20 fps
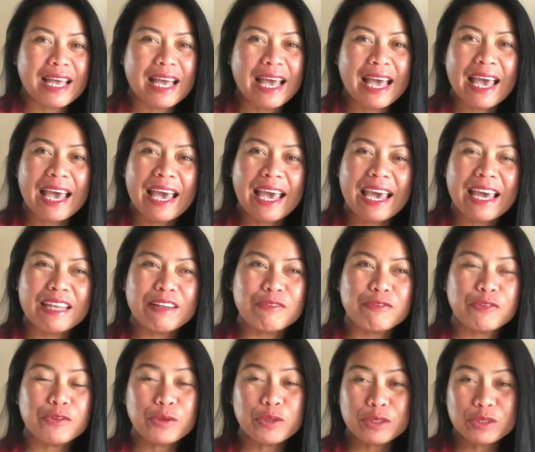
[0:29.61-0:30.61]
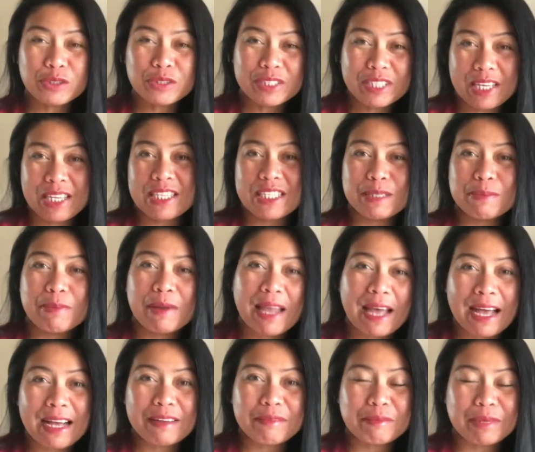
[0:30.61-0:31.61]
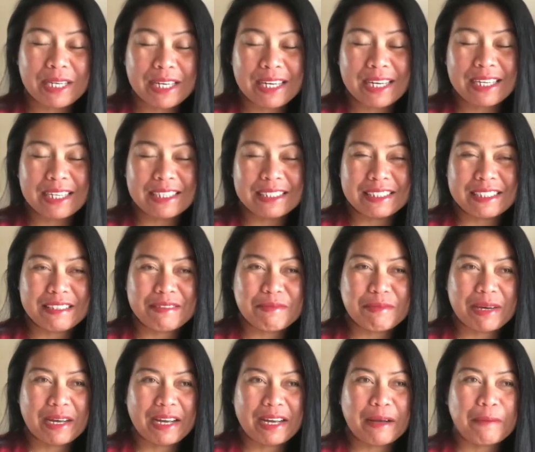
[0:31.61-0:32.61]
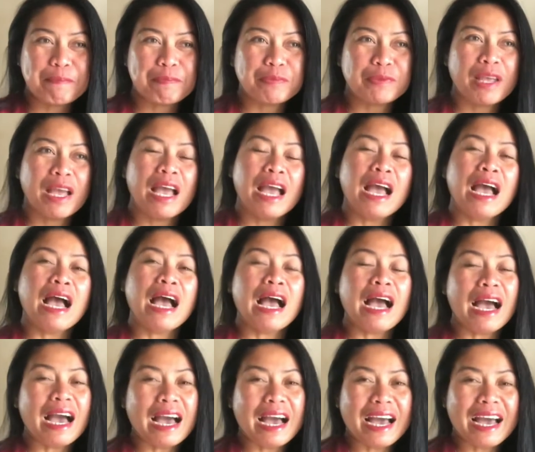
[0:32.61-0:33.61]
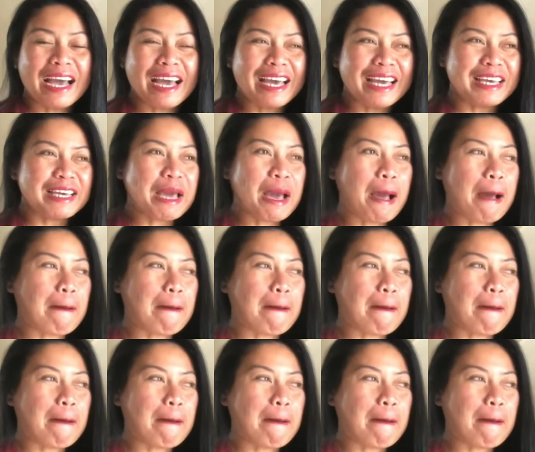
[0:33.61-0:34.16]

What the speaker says: And for today's vlog, mga kadiva, ay